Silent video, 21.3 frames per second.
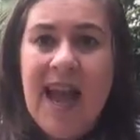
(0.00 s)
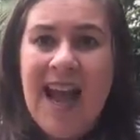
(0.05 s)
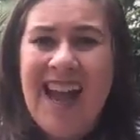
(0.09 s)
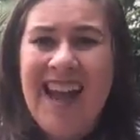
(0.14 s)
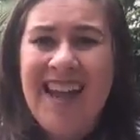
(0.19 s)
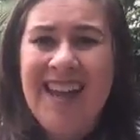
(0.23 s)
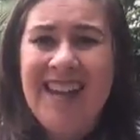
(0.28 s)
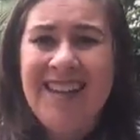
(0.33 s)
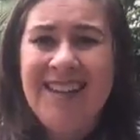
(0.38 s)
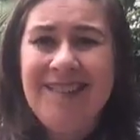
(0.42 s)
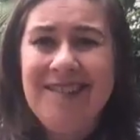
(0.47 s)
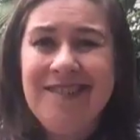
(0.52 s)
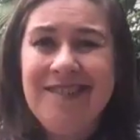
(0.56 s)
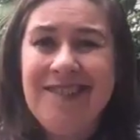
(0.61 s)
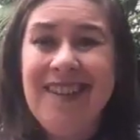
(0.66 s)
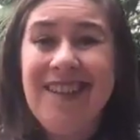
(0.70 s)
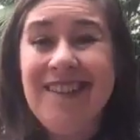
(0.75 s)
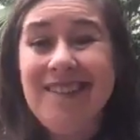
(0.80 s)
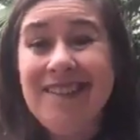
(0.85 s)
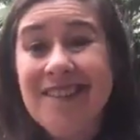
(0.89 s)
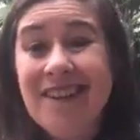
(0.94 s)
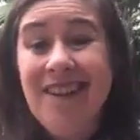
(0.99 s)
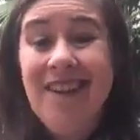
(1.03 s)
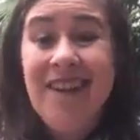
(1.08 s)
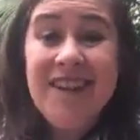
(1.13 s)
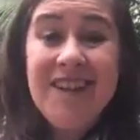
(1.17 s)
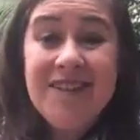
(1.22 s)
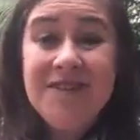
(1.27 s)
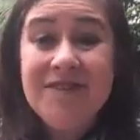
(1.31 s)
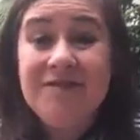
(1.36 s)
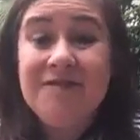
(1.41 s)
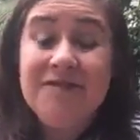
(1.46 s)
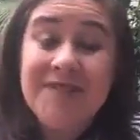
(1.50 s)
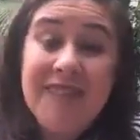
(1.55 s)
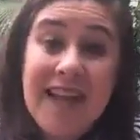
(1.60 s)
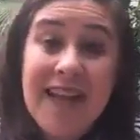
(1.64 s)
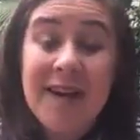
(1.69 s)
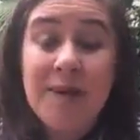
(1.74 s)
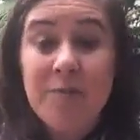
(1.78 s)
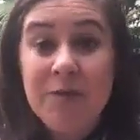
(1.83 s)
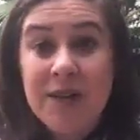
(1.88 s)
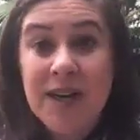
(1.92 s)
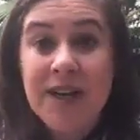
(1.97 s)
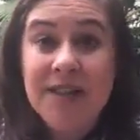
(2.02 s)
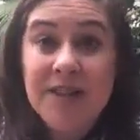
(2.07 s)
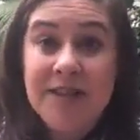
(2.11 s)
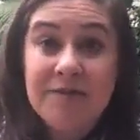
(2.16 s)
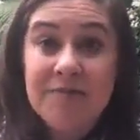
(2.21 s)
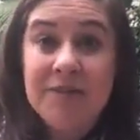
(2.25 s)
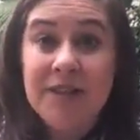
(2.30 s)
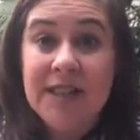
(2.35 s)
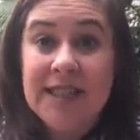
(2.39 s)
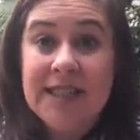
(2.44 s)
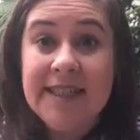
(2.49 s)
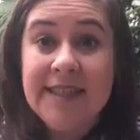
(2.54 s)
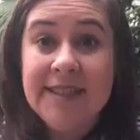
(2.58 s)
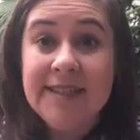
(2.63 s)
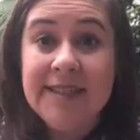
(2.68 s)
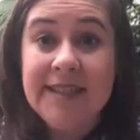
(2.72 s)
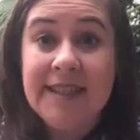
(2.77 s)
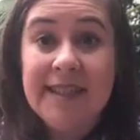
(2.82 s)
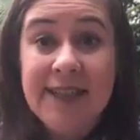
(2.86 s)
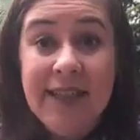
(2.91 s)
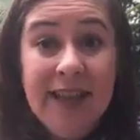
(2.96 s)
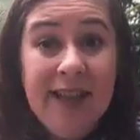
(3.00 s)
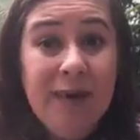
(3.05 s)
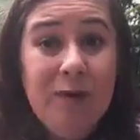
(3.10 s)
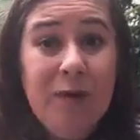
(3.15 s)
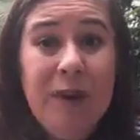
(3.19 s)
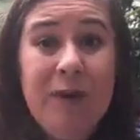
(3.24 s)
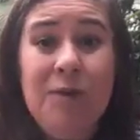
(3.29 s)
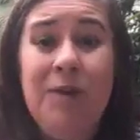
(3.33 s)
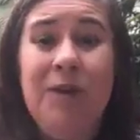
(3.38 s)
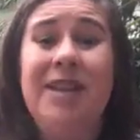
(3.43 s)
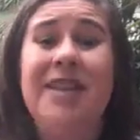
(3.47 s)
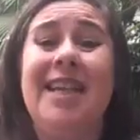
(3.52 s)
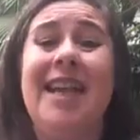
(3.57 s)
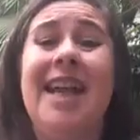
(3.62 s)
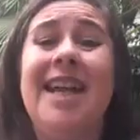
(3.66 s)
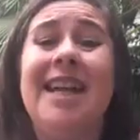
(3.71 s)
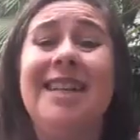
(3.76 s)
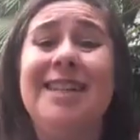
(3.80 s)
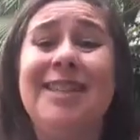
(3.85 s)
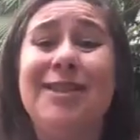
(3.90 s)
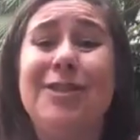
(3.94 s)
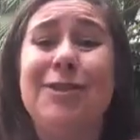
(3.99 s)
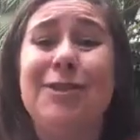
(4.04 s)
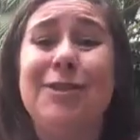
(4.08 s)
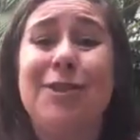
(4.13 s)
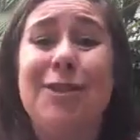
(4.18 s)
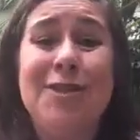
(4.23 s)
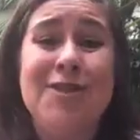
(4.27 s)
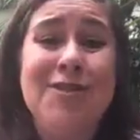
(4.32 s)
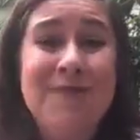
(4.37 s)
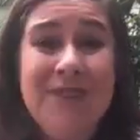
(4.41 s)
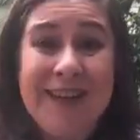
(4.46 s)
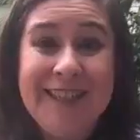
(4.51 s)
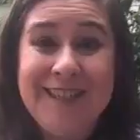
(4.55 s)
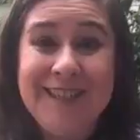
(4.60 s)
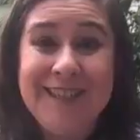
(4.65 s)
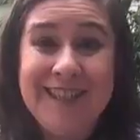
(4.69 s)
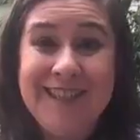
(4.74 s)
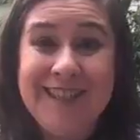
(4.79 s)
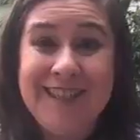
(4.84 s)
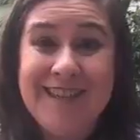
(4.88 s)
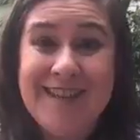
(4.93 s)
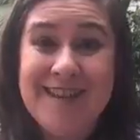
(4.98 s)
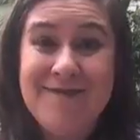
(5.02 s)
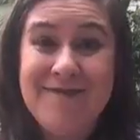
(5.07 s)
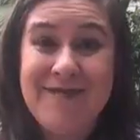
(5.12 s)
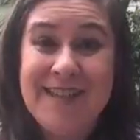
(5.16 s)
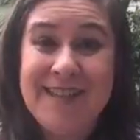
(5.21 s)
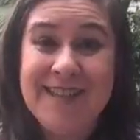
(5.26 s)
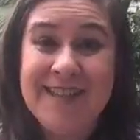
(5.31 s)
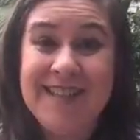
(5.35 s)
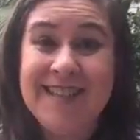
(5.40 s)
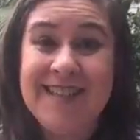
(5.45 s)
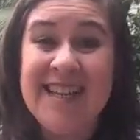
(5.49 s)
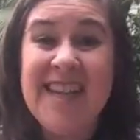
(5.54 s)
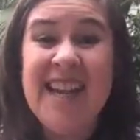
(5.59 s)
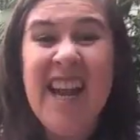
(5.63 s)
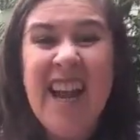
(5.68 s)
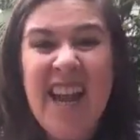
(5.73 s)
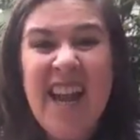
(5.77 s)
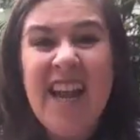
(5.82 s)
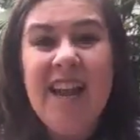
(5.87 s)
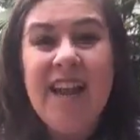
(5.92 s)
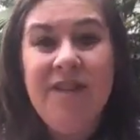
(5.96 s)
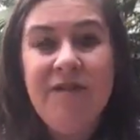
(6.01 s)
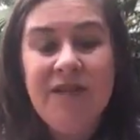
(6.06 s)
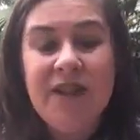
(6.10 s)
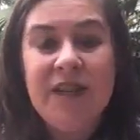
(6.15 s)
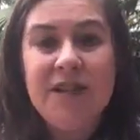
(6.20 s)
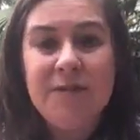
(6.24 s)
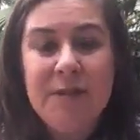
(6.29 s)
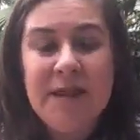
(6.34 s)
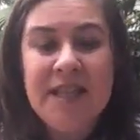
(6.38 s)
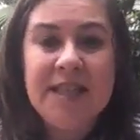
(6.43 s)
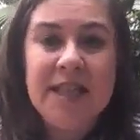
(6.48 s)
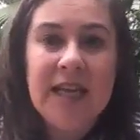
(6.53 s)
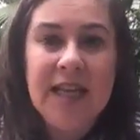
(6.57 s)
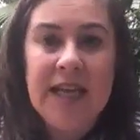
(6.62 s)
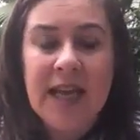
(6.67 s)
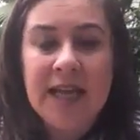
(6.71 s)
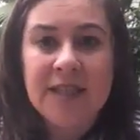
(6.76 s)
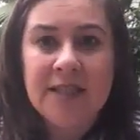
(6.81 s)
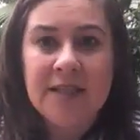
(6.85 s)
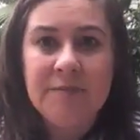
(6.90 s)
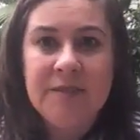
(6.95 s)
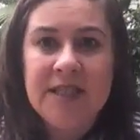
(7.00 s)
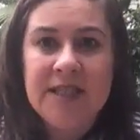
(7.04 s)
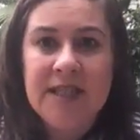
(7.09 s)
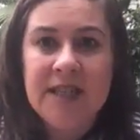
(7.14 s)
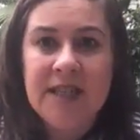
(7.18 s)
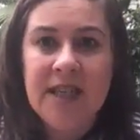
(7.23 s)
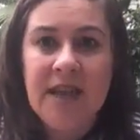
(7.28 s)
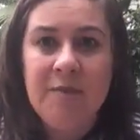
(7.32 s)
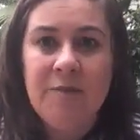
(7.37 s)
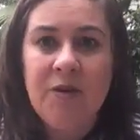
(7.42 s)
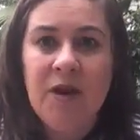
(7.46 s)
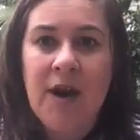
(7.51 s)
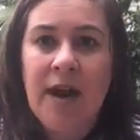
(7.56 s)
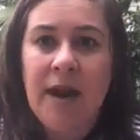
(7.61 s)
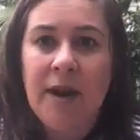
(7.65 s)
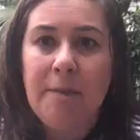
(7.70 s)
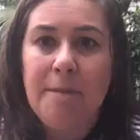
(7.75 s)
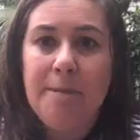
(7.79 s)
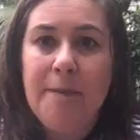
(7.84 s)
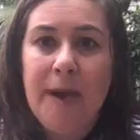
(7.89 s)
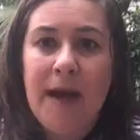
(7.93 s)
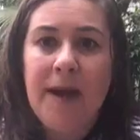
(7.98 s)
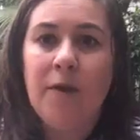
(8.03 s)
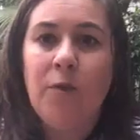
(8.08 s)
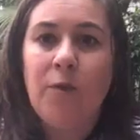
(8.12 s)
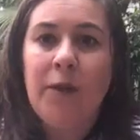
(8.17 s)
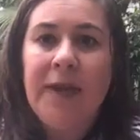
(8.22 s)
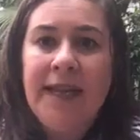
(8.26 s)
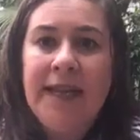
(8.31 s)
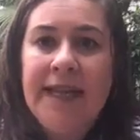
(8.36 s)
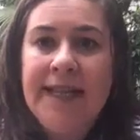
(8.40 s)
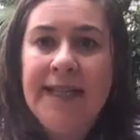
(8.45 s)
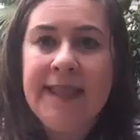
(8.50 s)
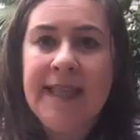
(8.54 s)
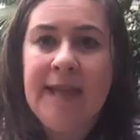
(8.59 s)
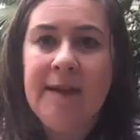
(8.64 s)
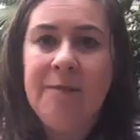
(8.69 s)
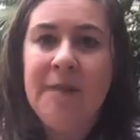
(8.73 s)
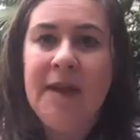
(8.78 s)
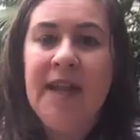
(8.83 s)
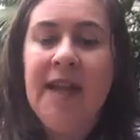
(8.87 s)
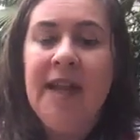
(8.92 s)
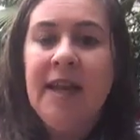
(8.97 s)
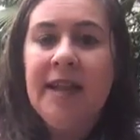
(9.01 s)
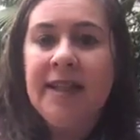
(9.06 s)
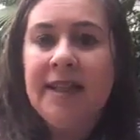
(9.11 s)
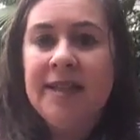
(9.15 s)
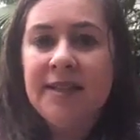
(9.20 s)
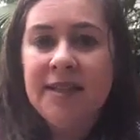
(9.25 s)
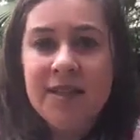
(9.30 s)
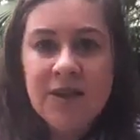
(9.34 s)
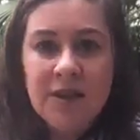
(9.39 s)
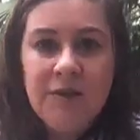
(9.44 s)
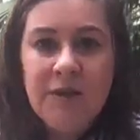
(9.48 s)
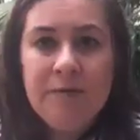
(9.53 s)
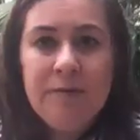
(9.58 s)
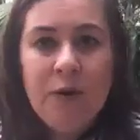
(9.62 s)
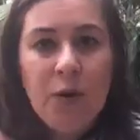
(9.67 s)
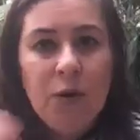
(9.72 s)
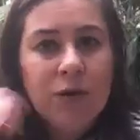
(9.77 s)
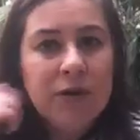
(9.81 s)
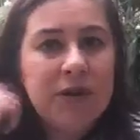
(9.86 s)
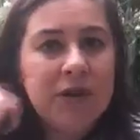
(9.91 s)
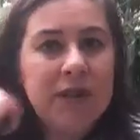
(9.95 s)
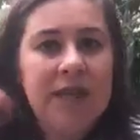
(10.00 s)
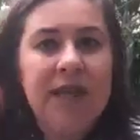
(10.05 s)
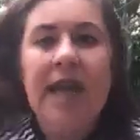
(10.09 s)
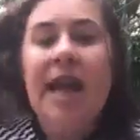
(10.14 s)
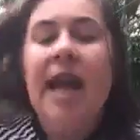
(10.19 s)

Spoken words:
And it's kind of counterproductive, really, isn't it? Yeah, we would get so much done in our business if those pesky customers didn't come around, but we need them. They're so important.